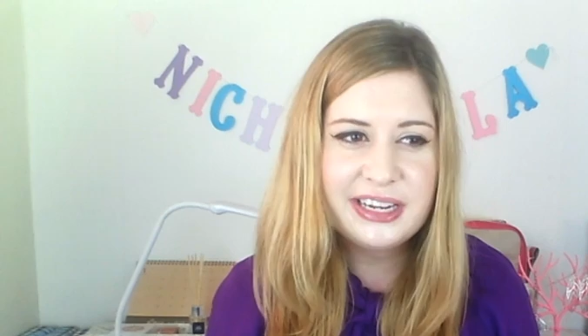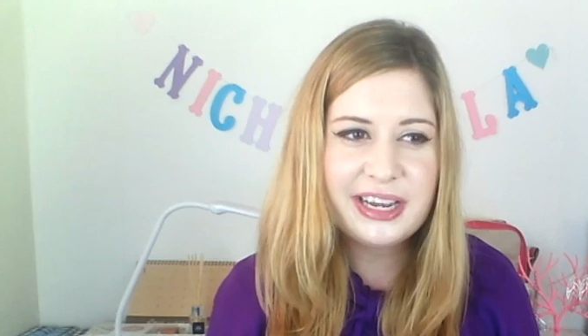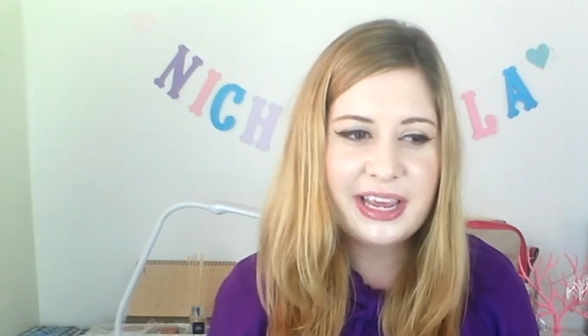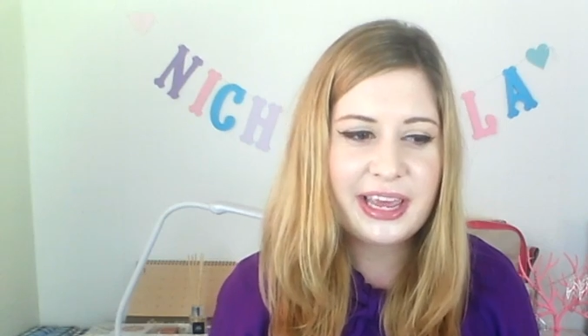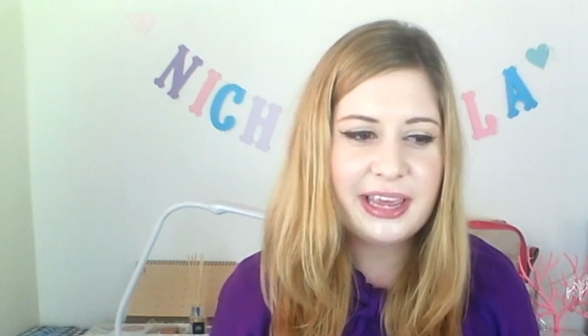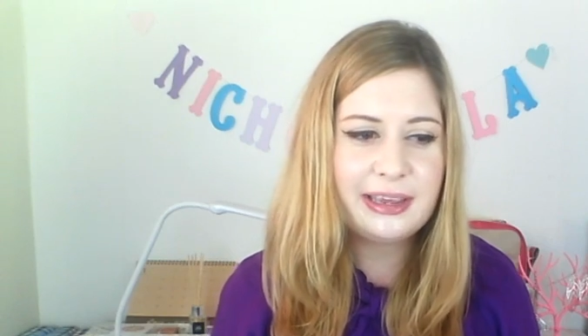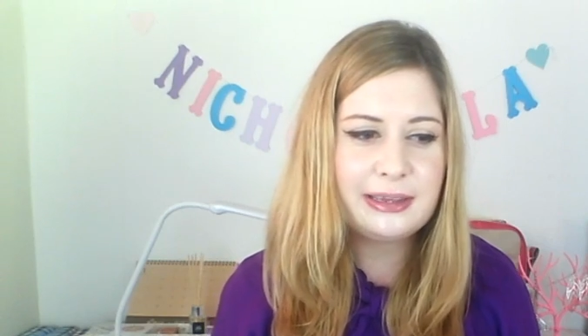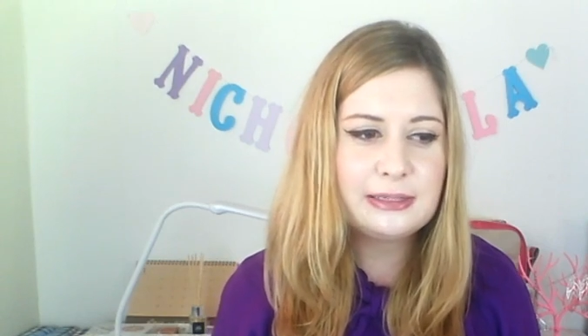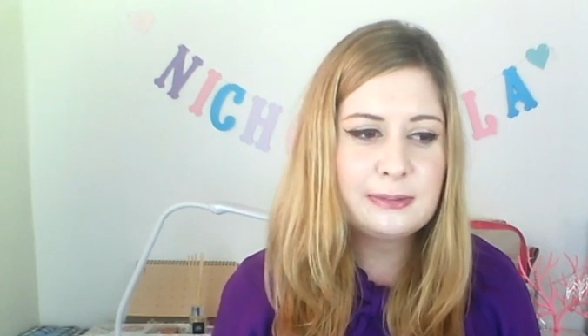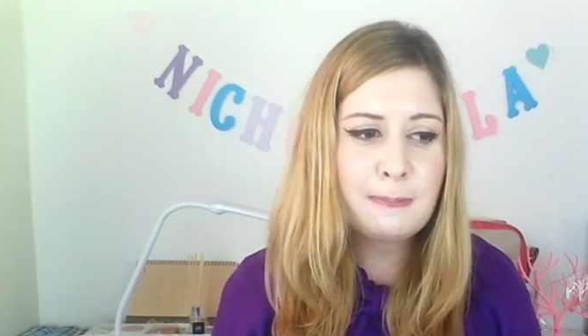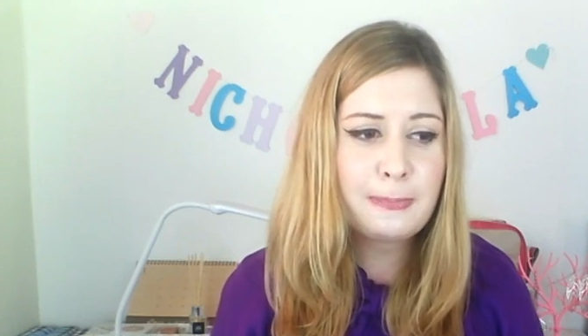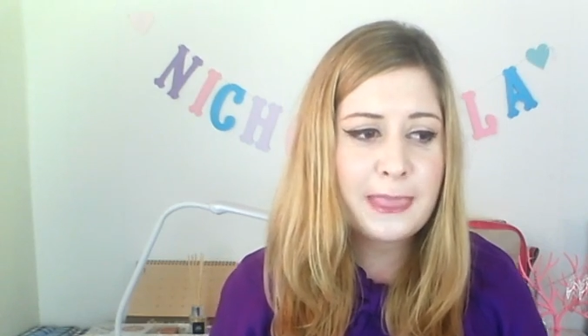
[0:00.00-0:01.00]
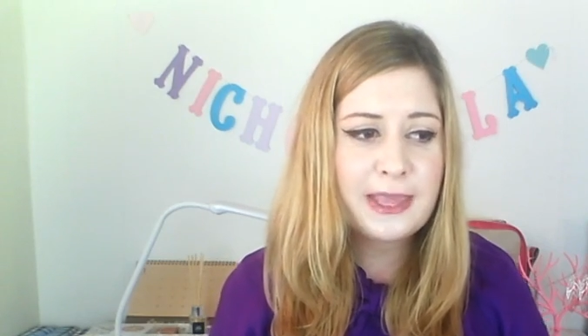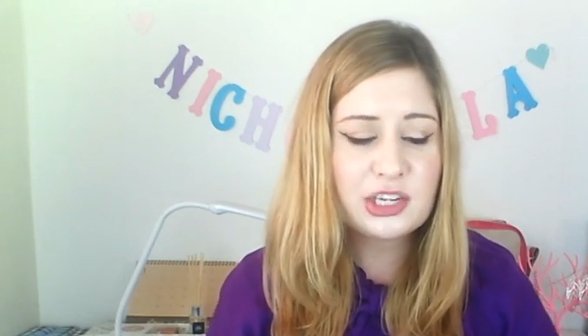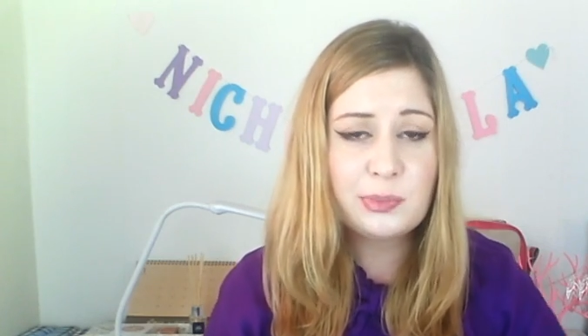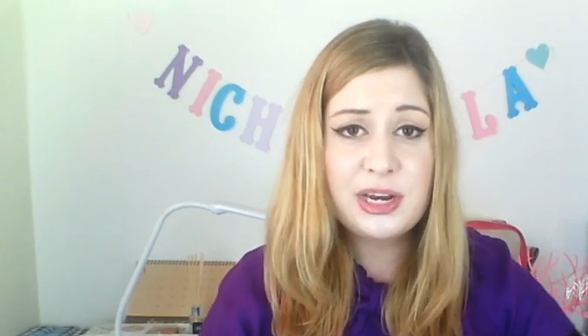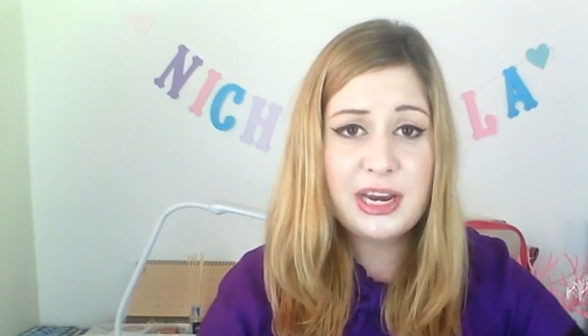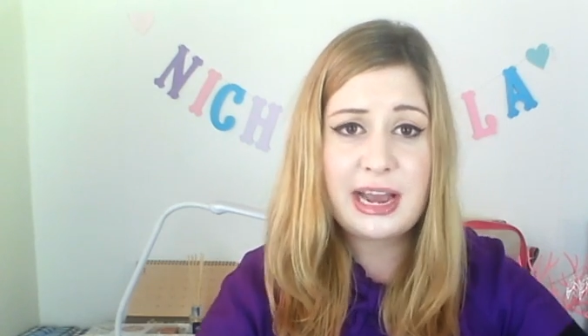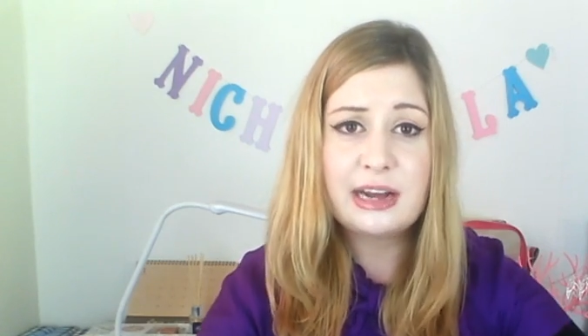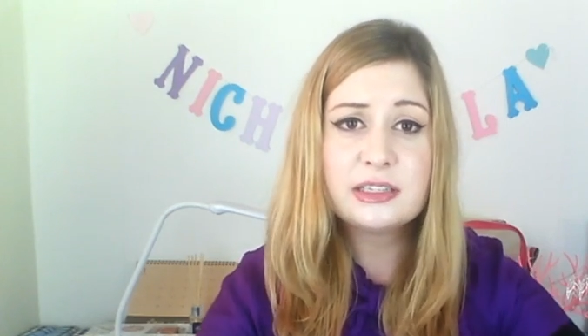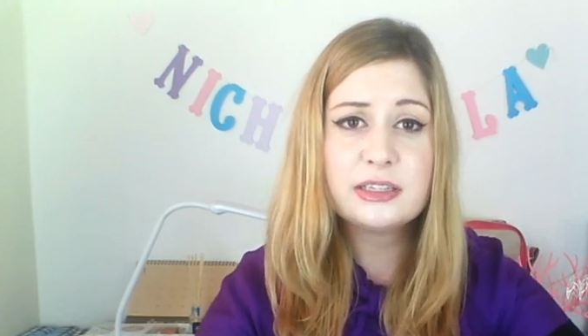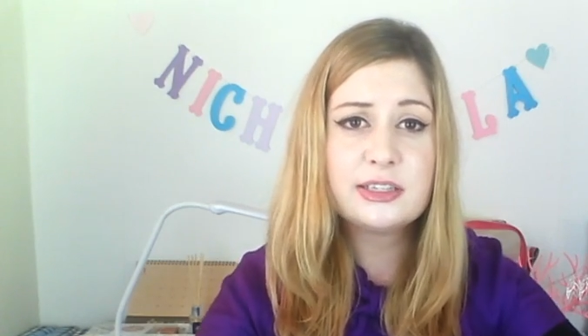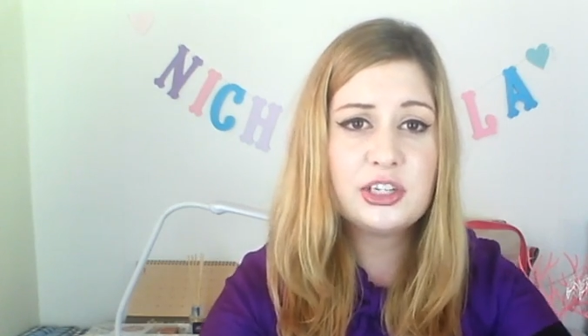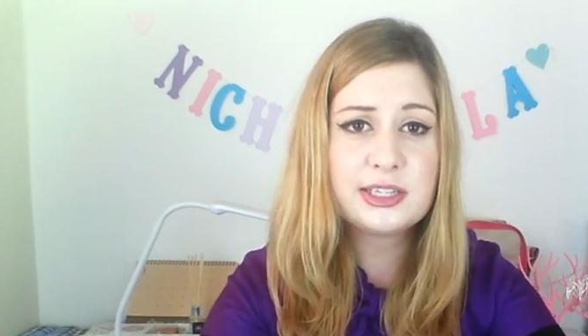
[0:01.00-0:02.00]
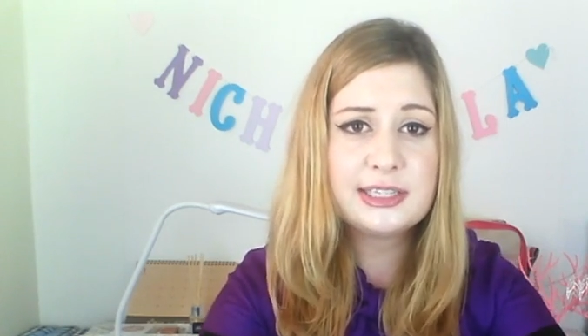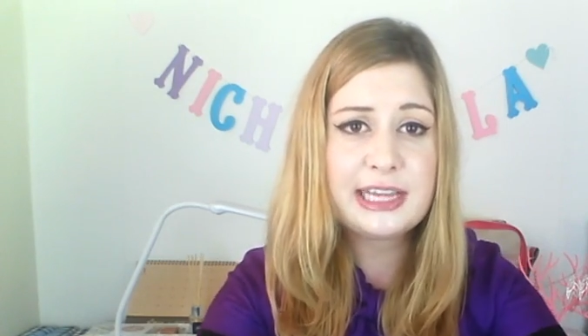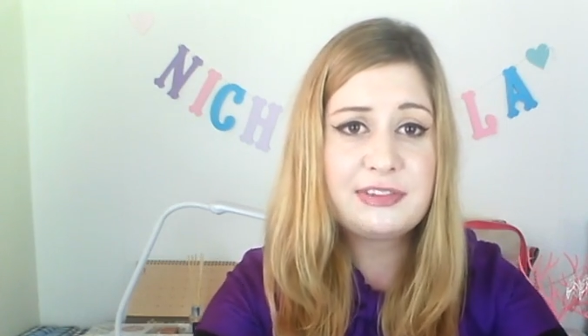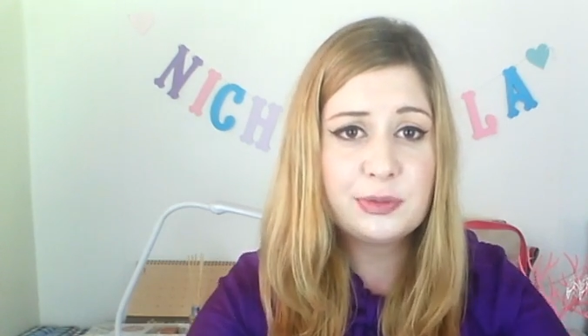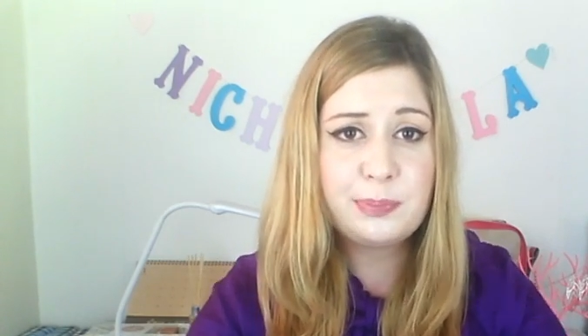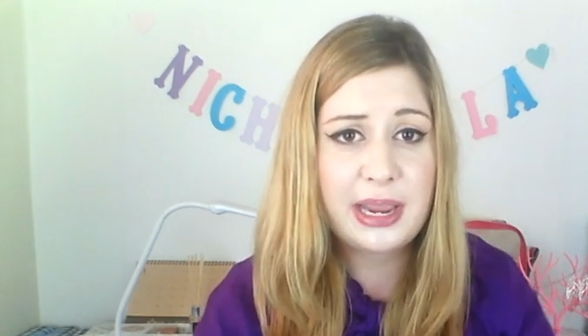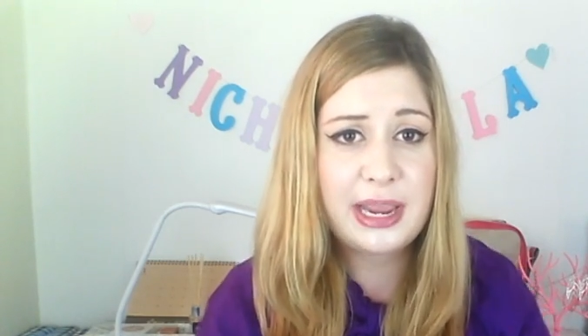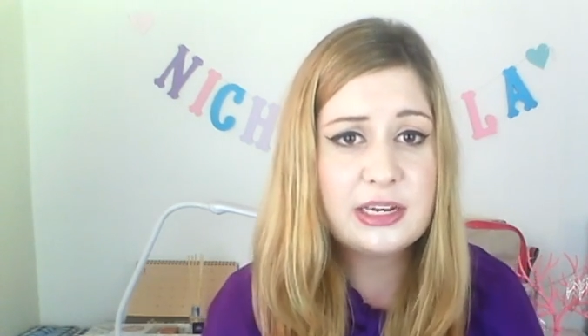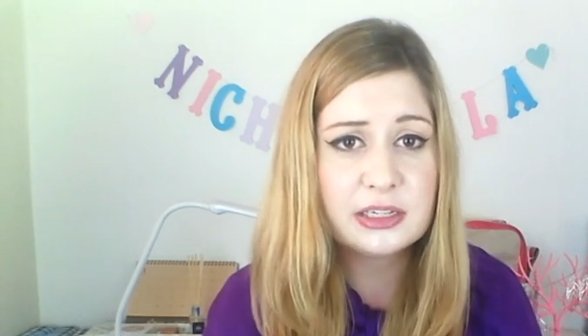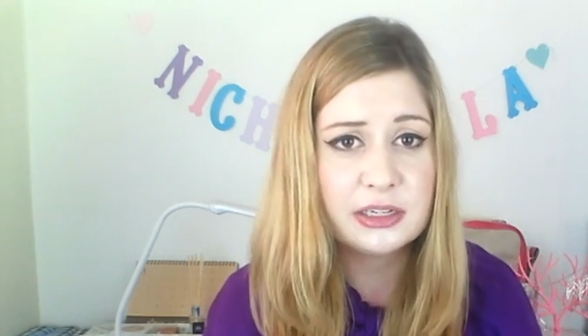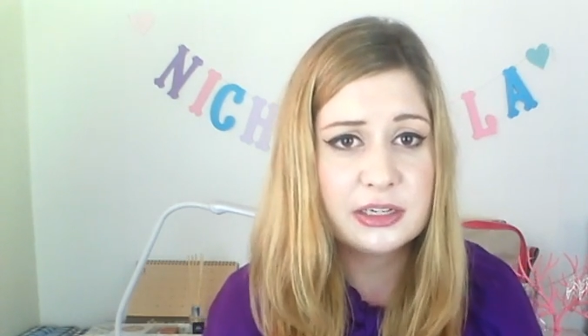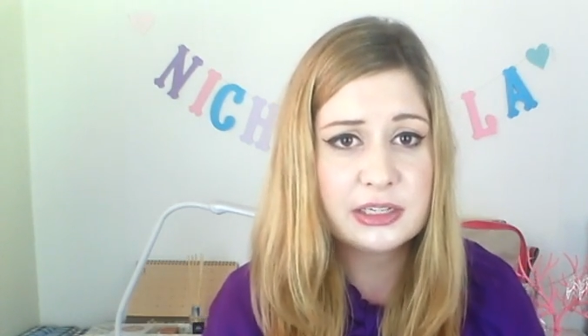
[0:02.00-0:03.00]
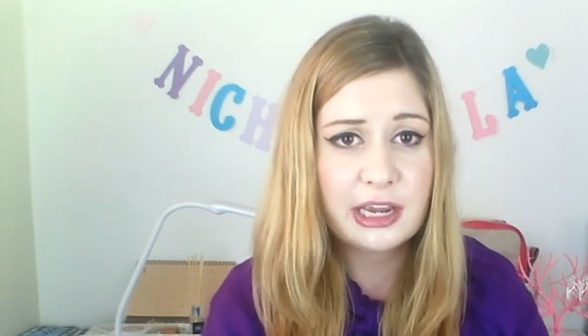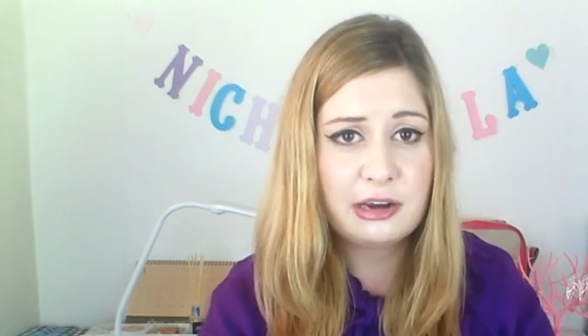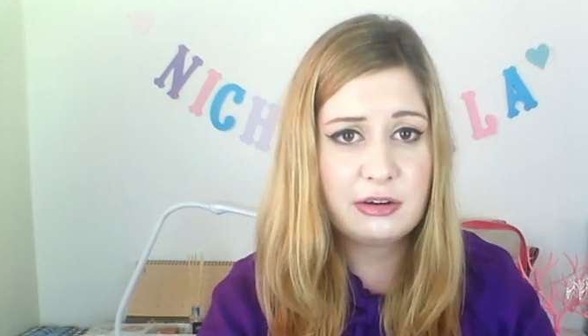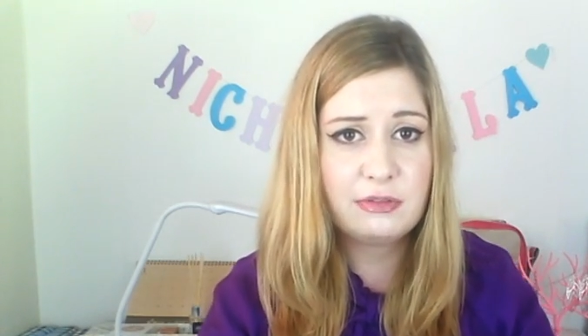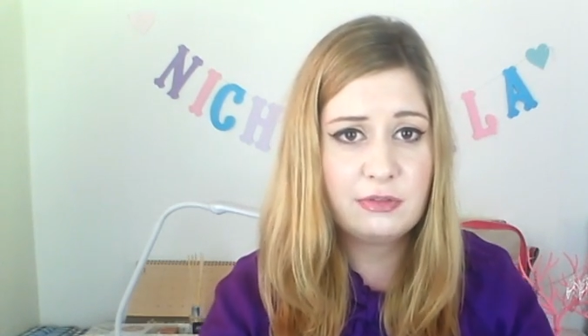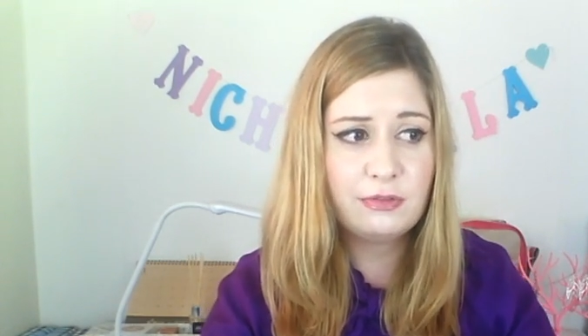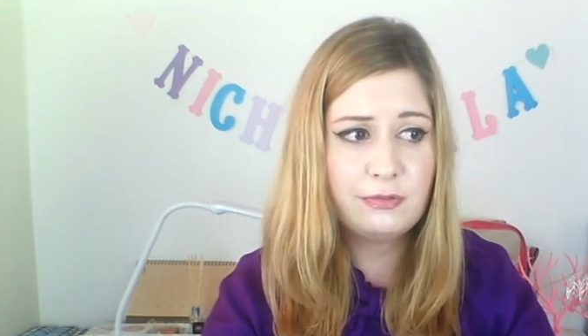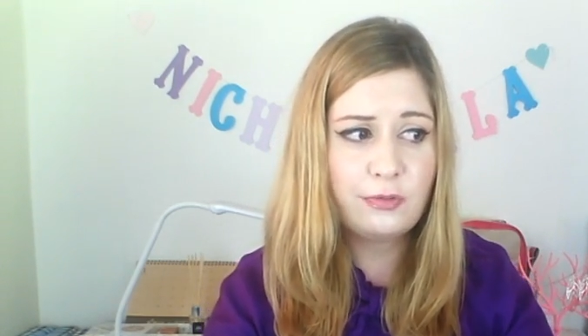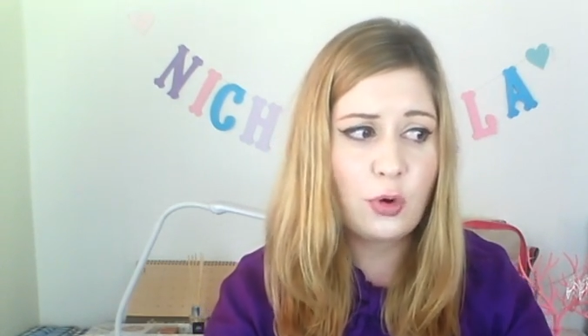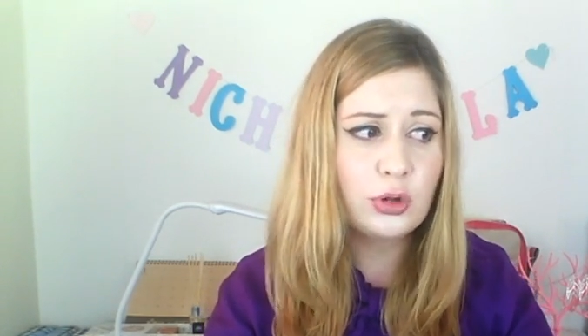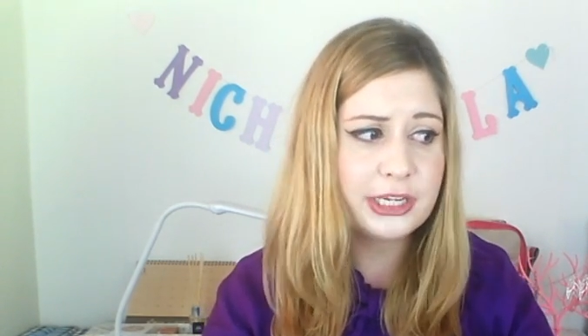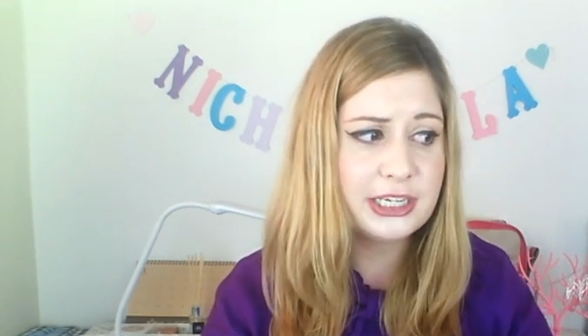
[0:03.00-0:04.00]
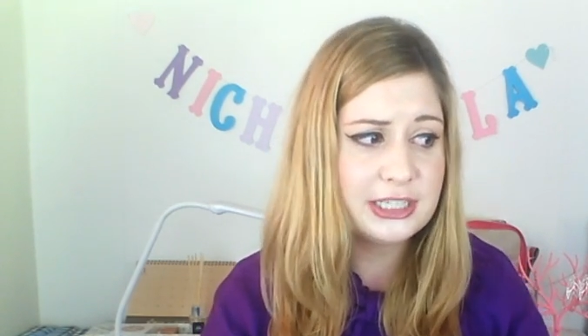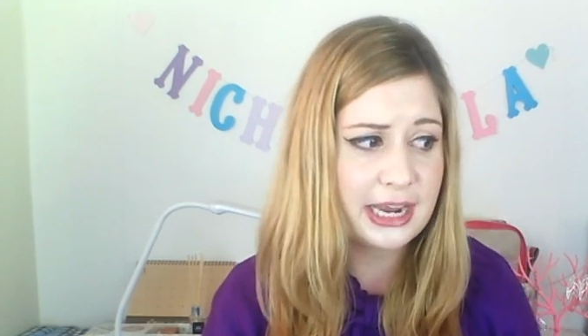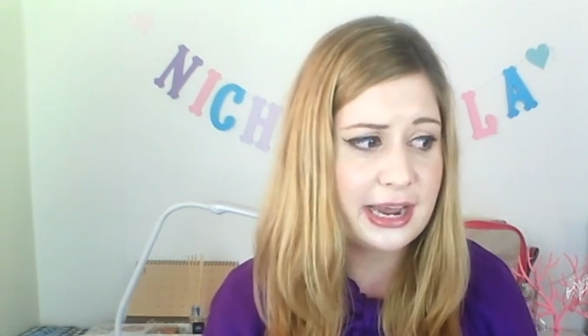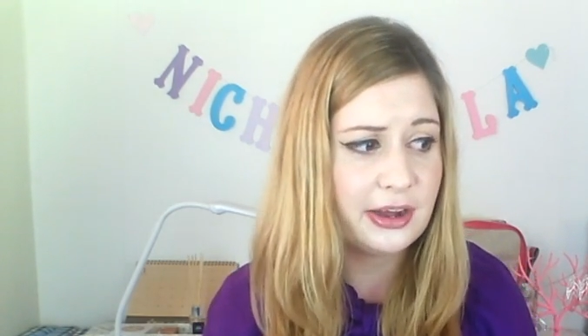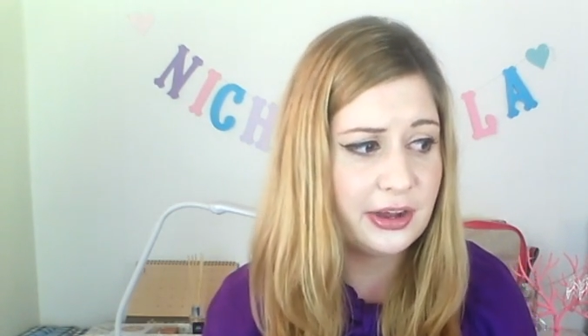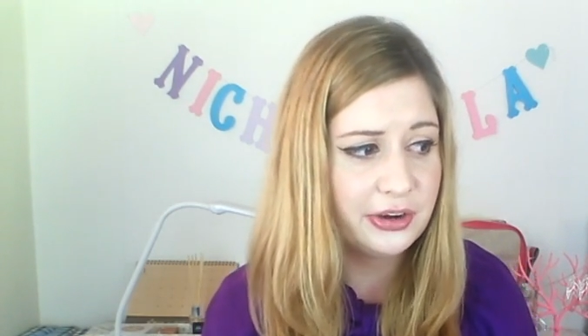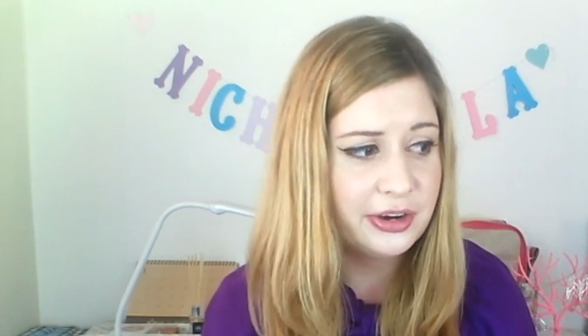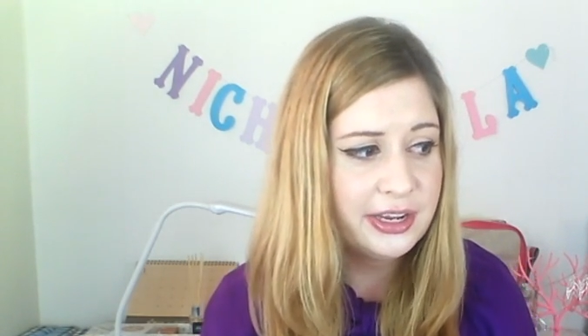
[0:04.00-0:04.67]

and so many houses are just left abandoned and falling down.